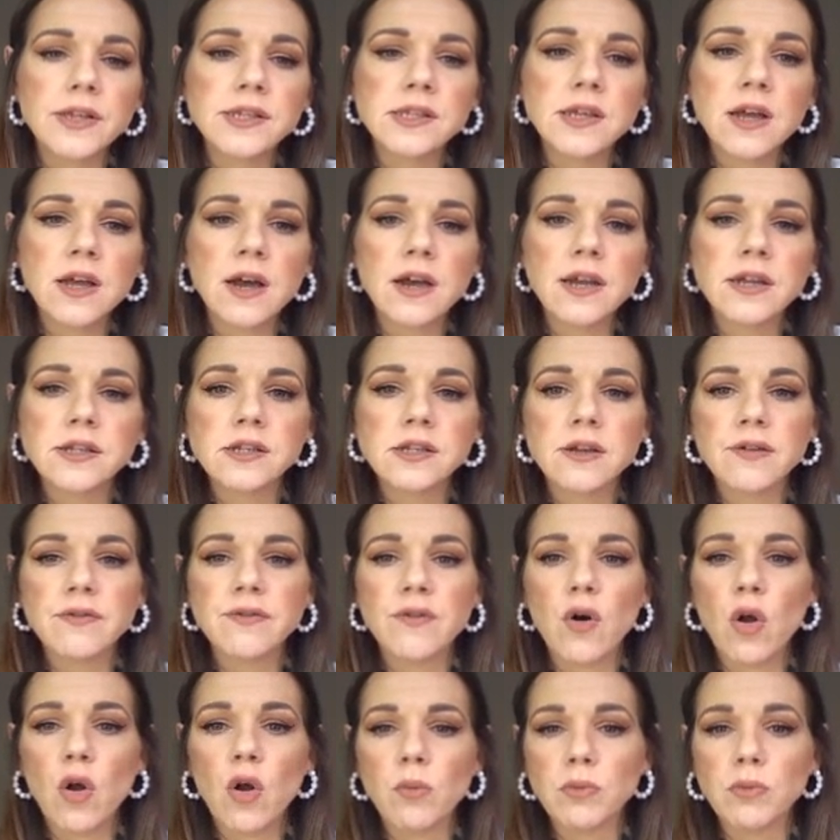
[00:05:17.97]
This kind
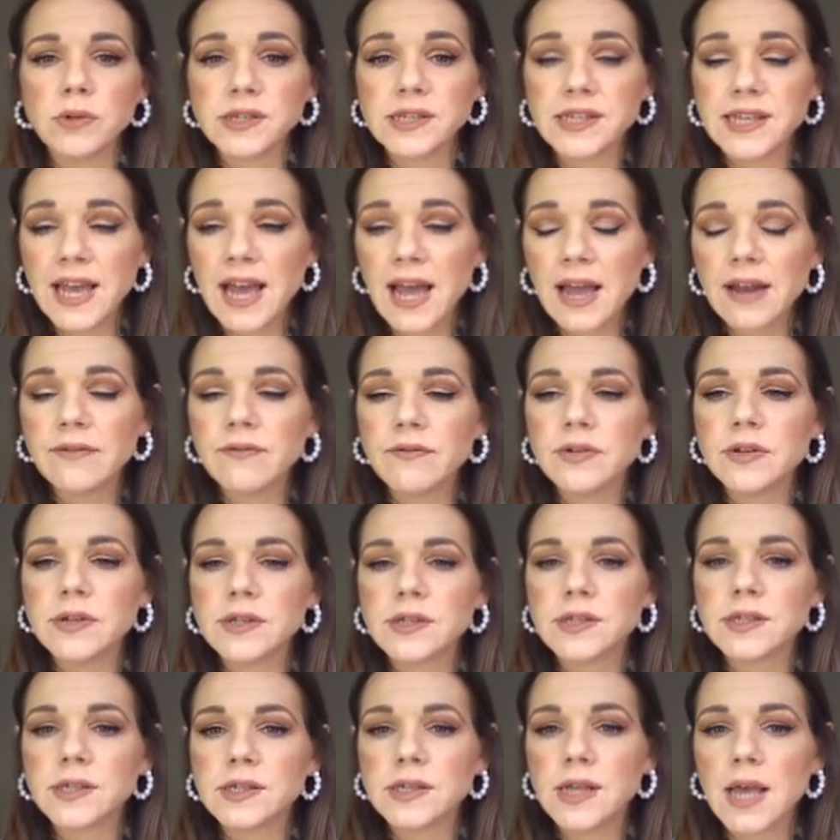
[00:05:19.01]
of almost
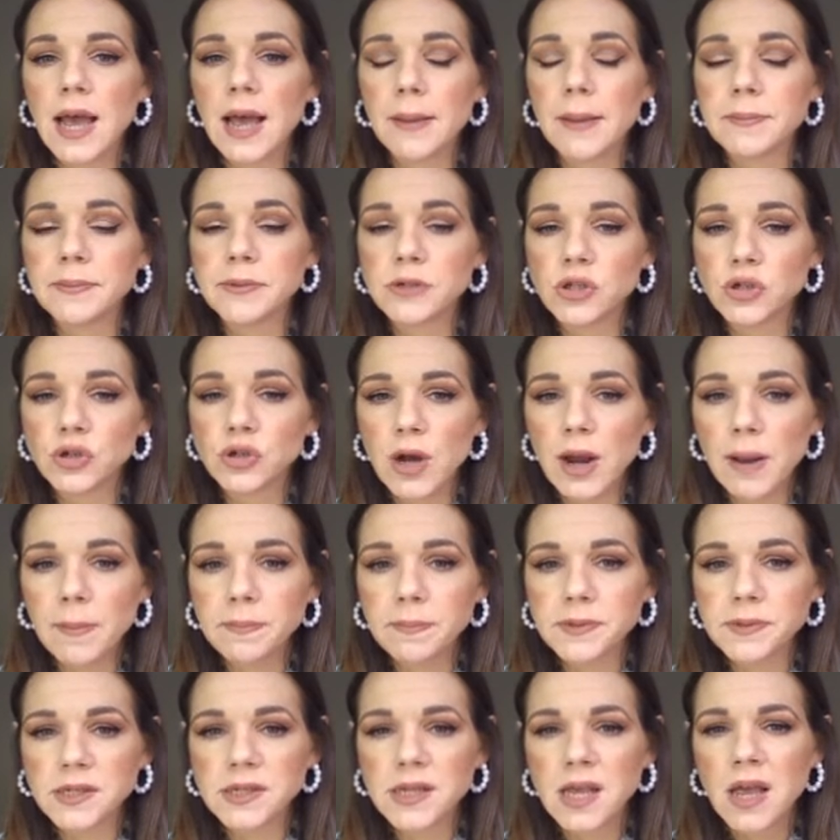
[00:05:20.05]
canvas
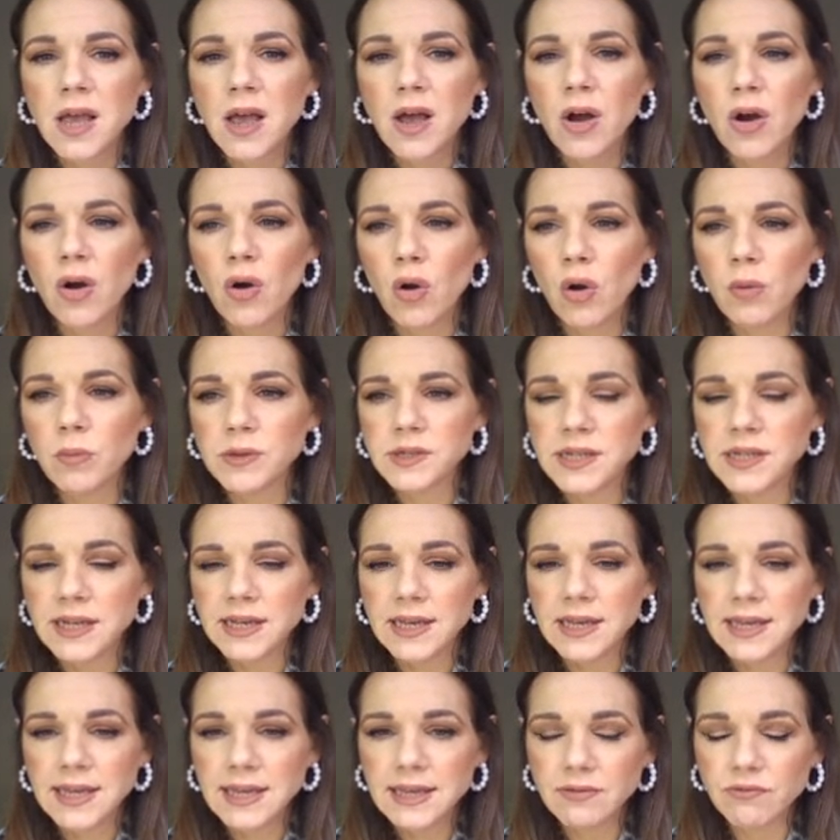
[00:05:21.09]
straps, almost
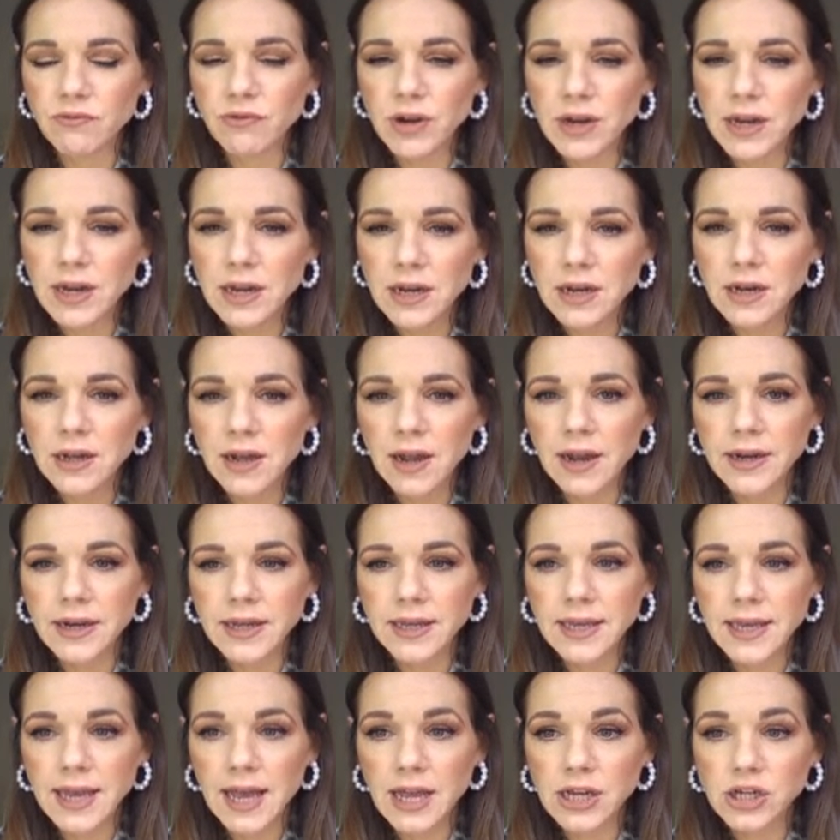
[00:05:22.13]
like a real kind
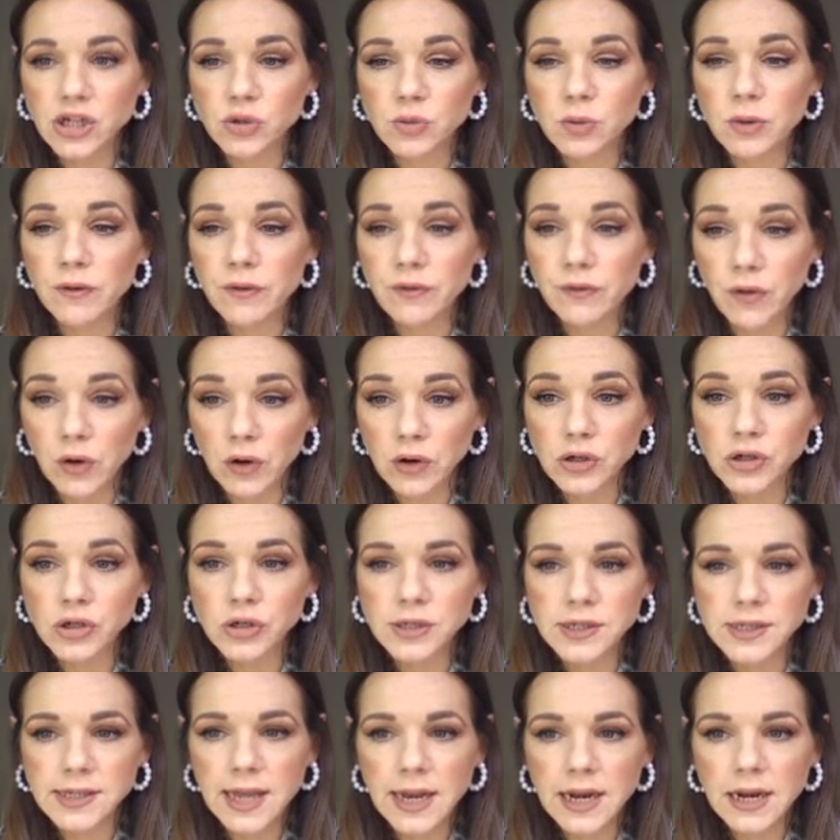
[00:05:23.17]
of casual
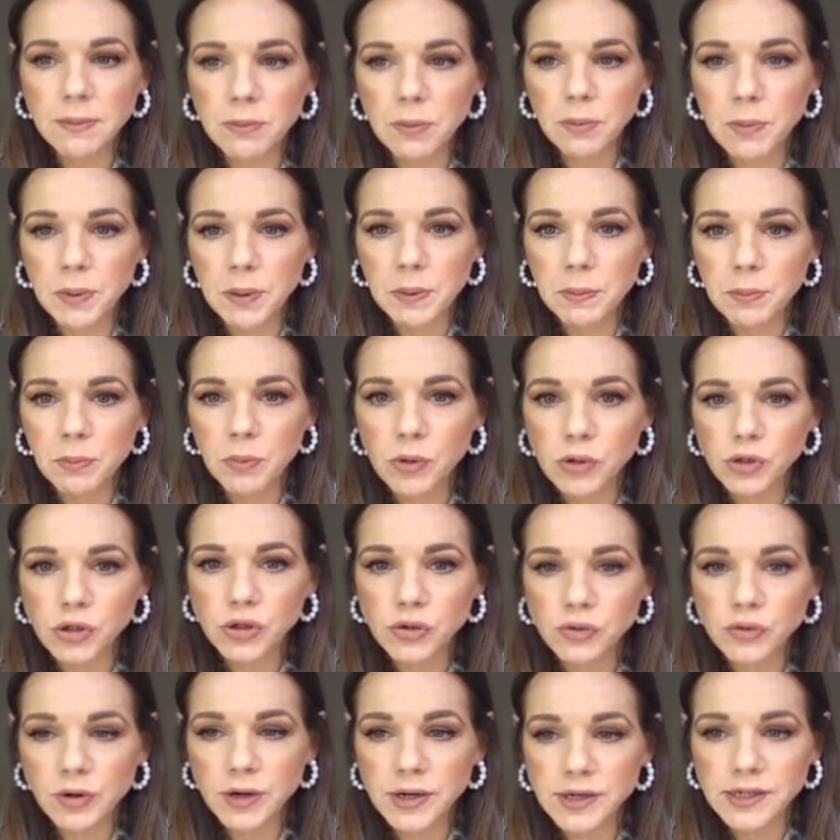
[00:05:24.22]
functional sandal, but being
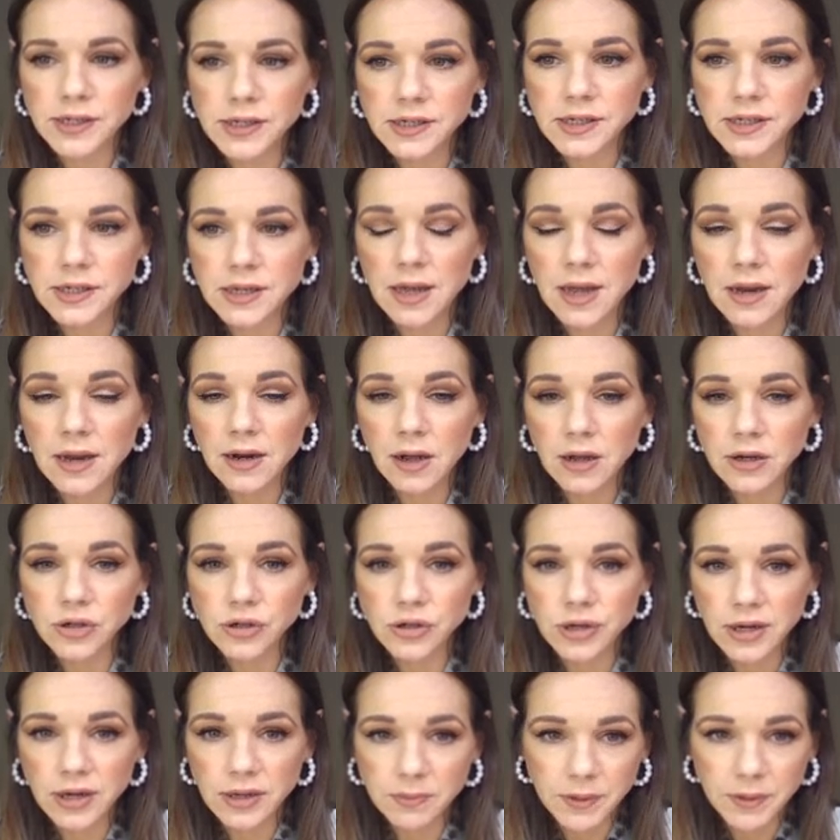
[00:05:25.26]
pushed right into an
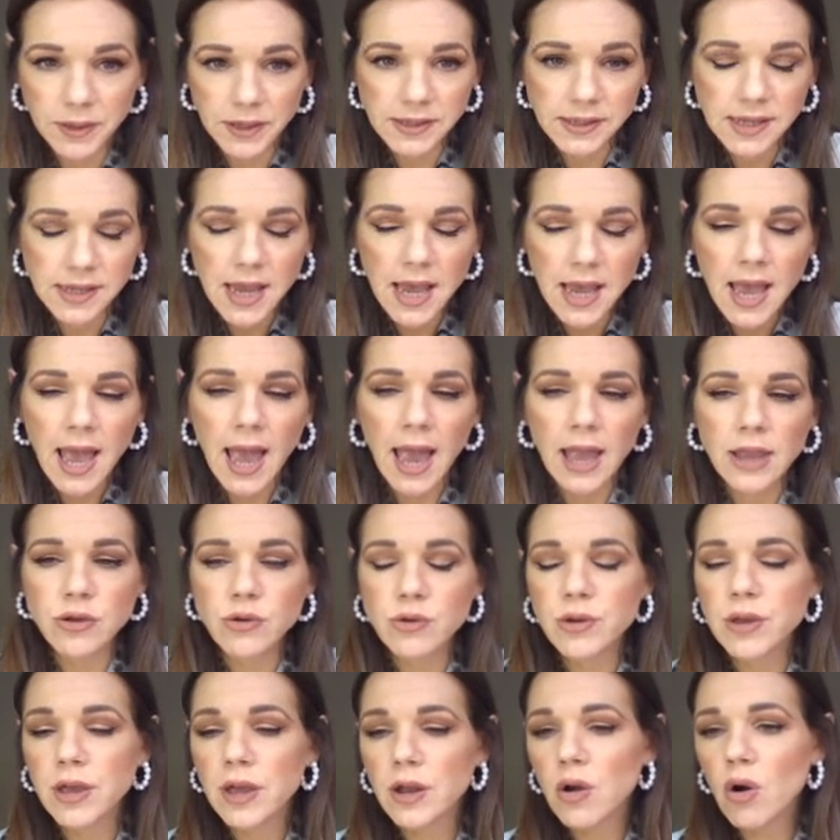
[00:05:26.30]
on-trend piece. And
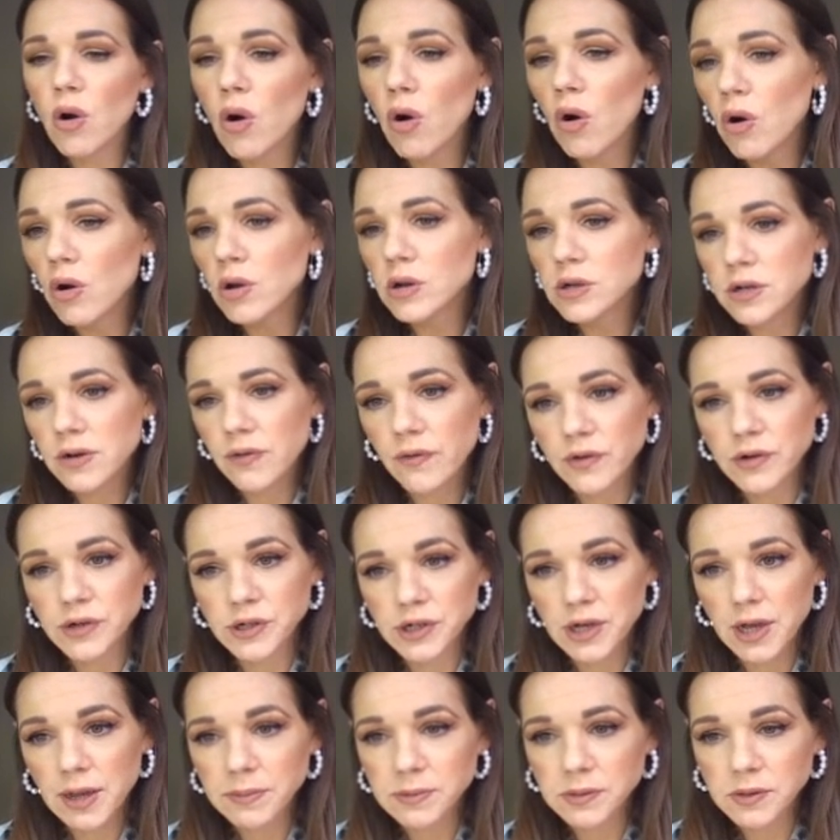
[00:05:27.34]
you can get all
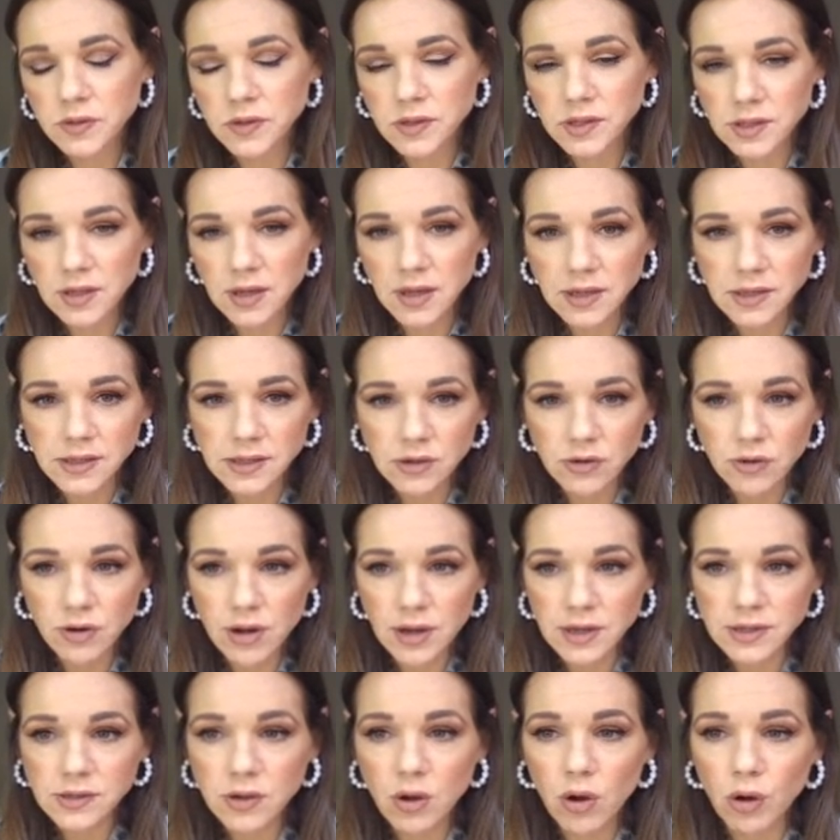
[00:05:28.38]
different types of designs
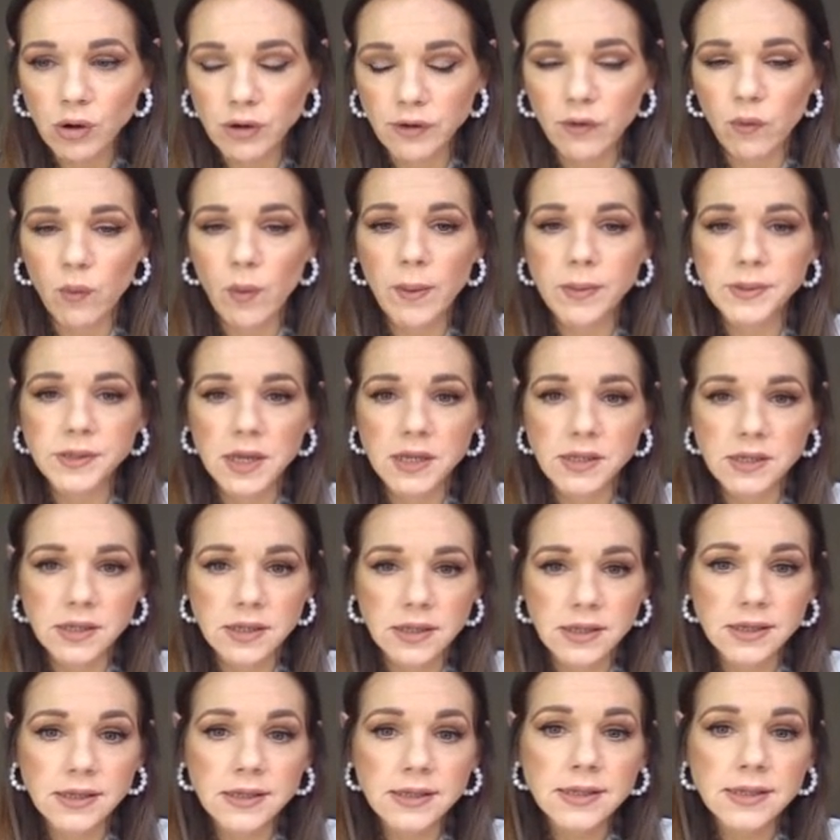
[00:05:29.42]
across all different websites
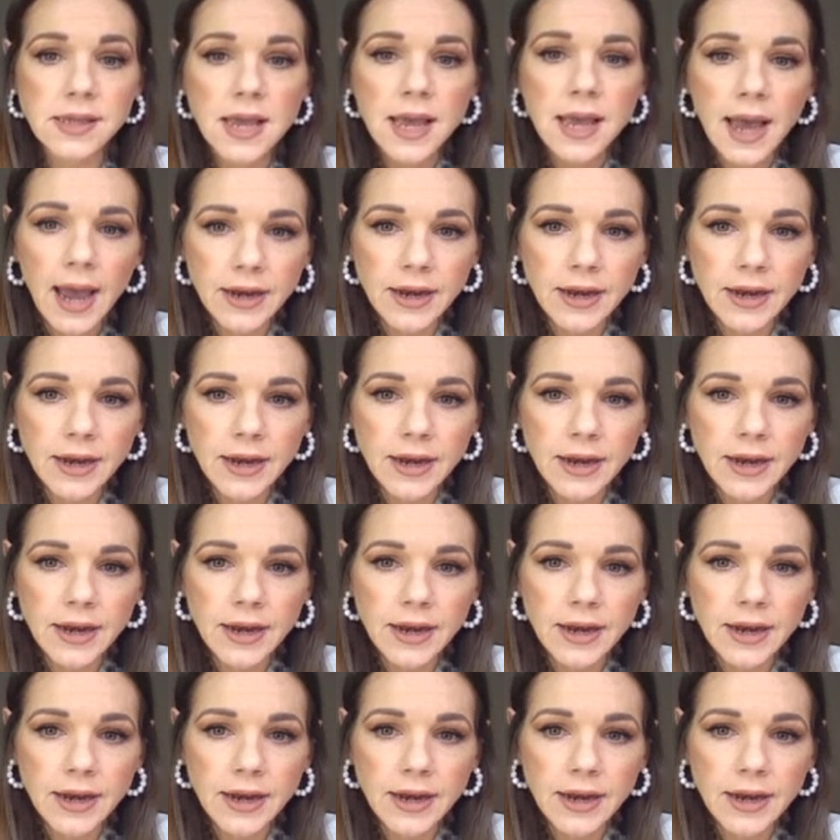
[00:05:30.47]
in these.